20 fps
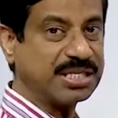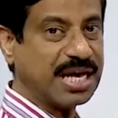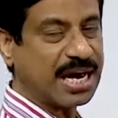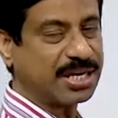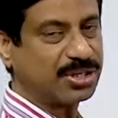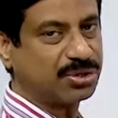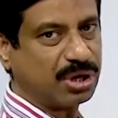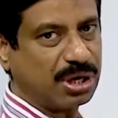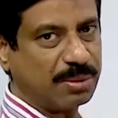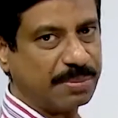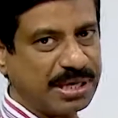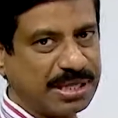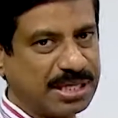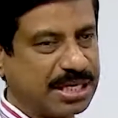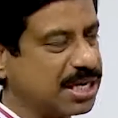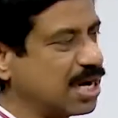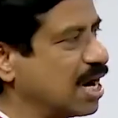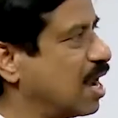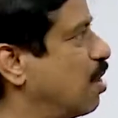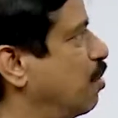actual
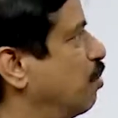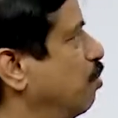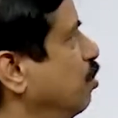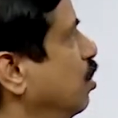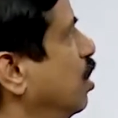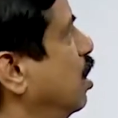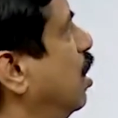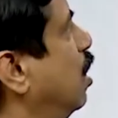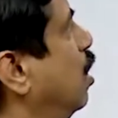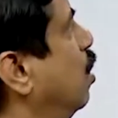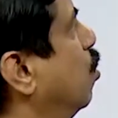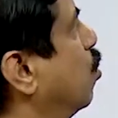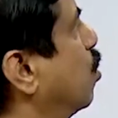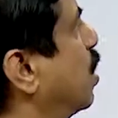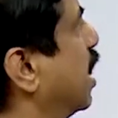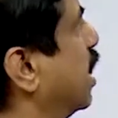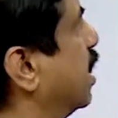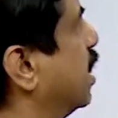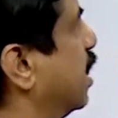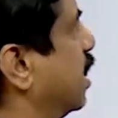method now? Look
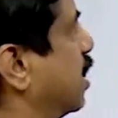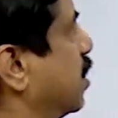at that.